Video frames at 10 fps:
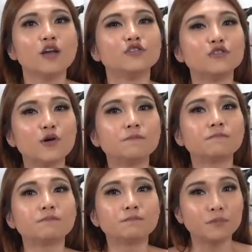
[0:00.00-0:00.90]
so
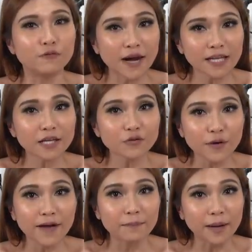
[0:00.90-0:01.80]
provided you
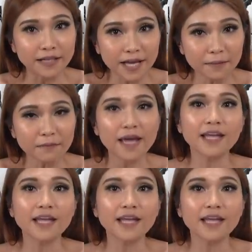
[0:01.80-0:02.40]
have my name